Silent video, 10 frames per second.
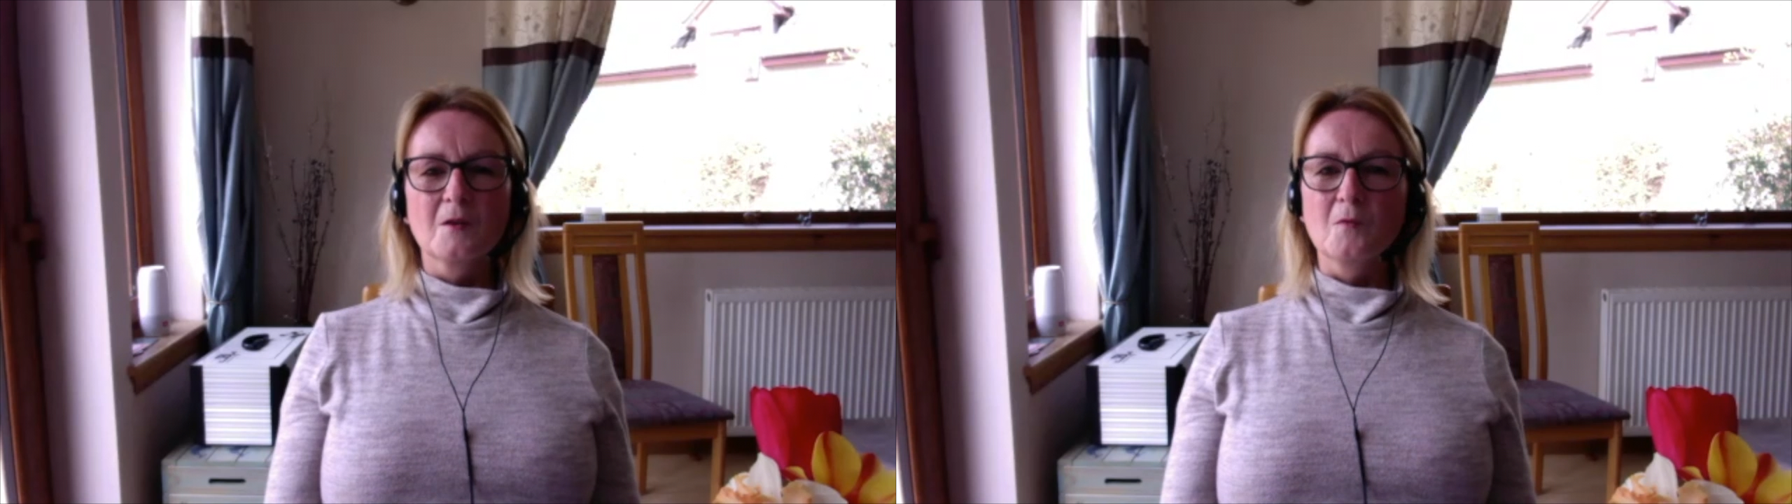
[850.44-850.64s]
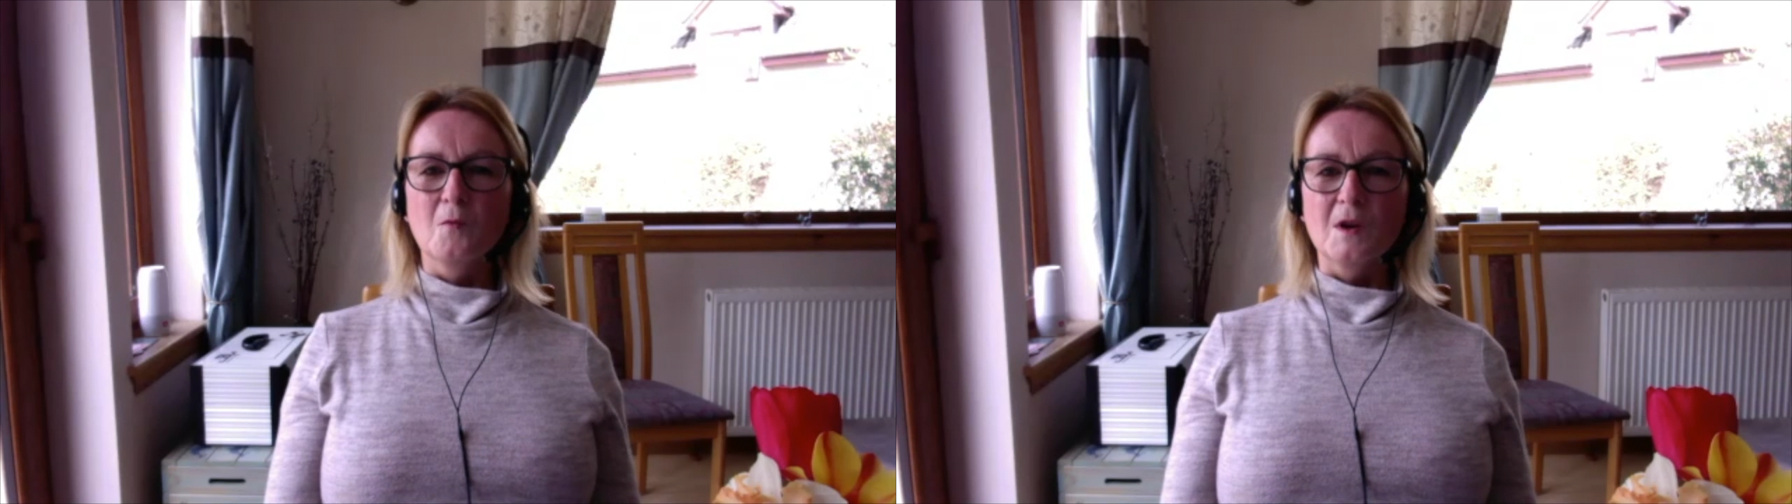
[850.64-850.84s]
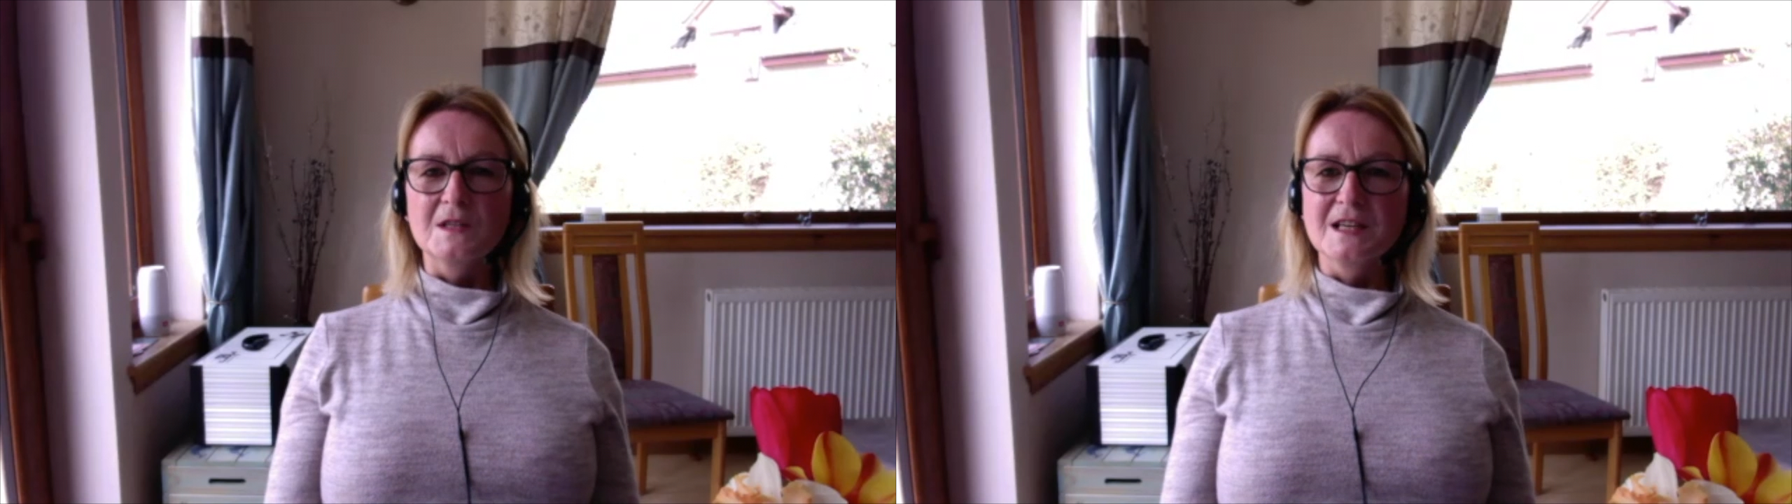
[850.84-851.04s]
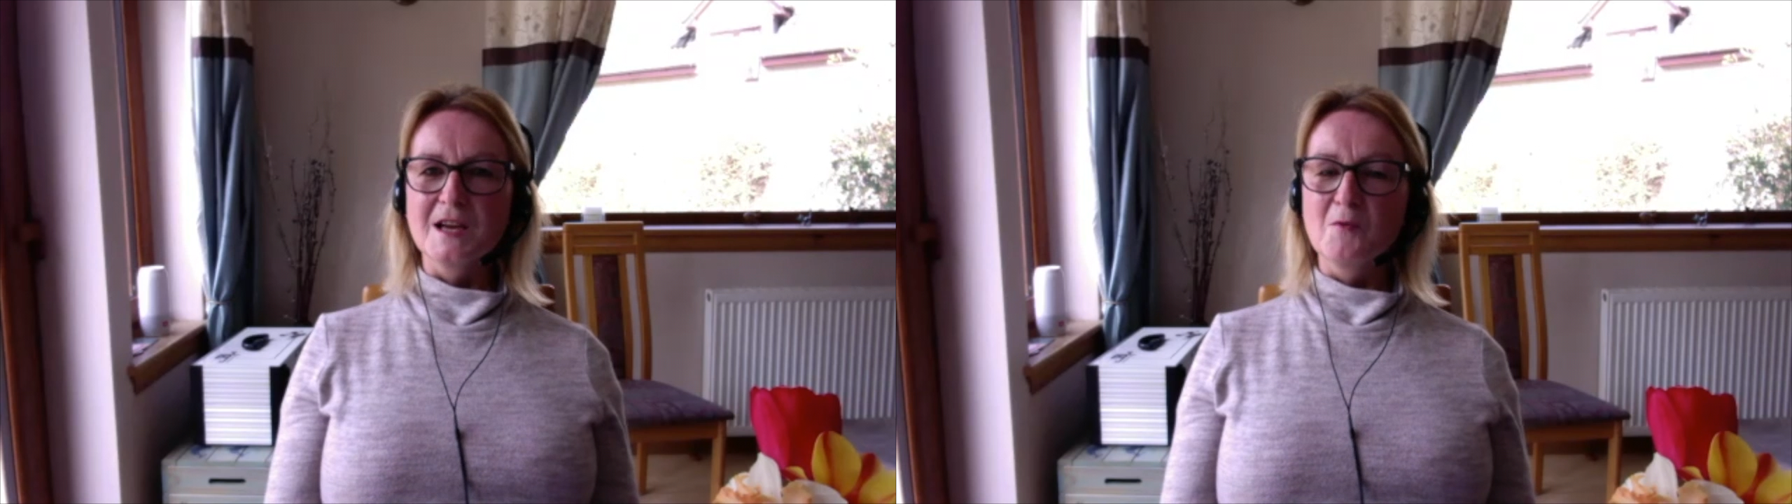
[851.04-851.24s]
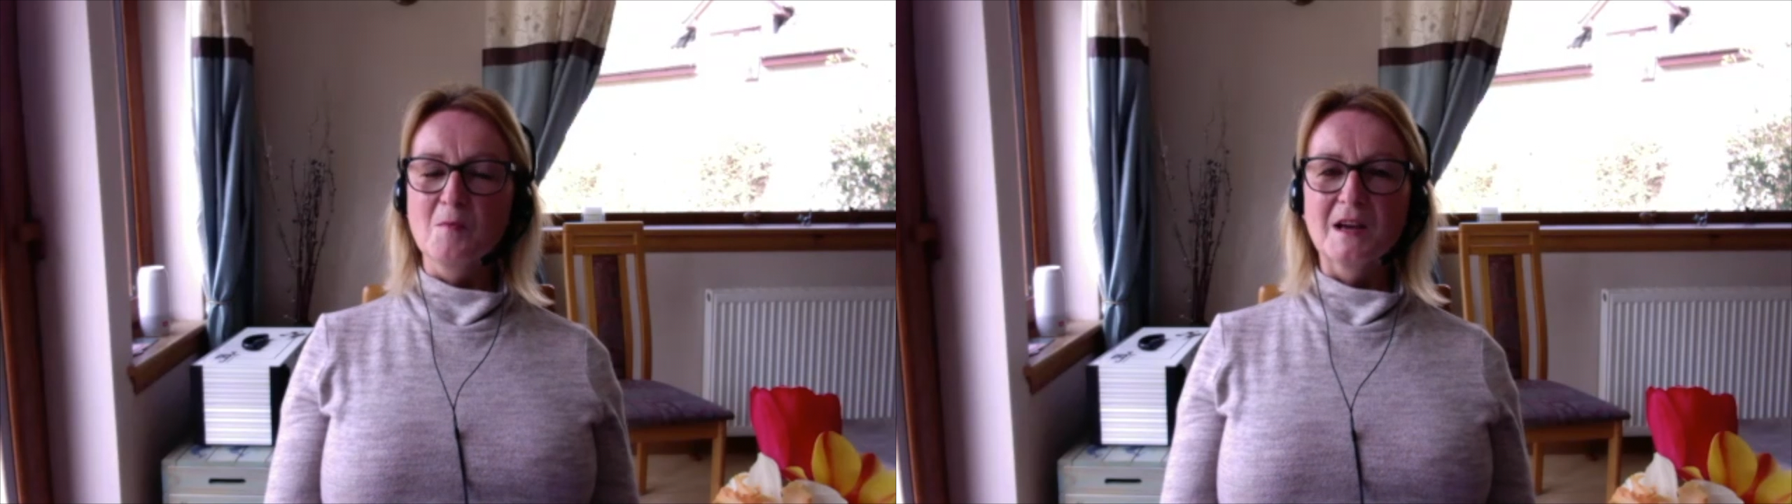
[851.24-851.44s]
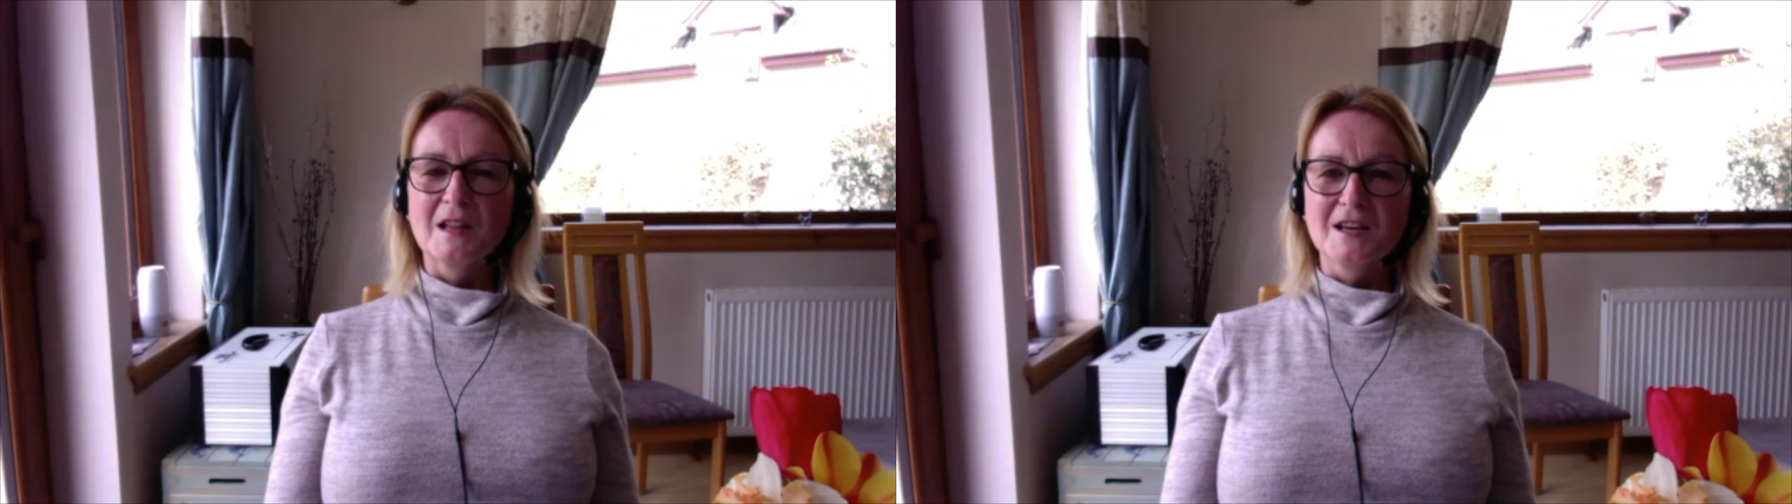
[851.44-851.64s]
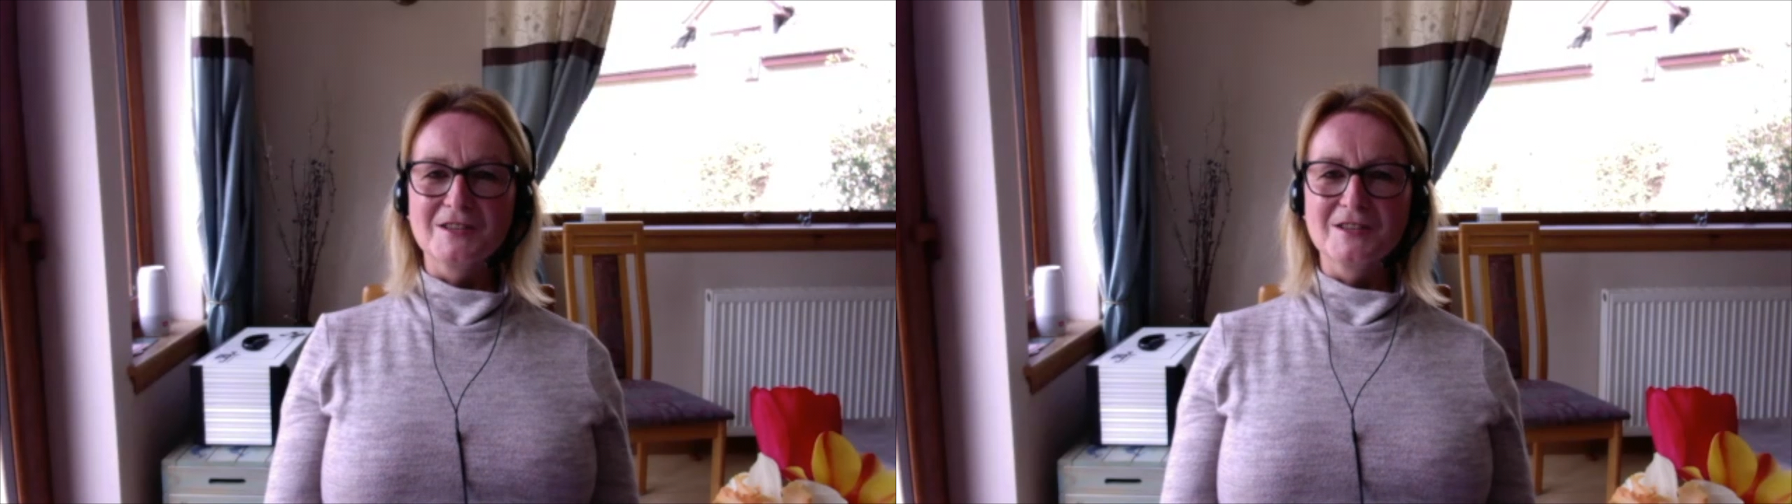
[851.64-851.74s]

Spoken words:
One day we might like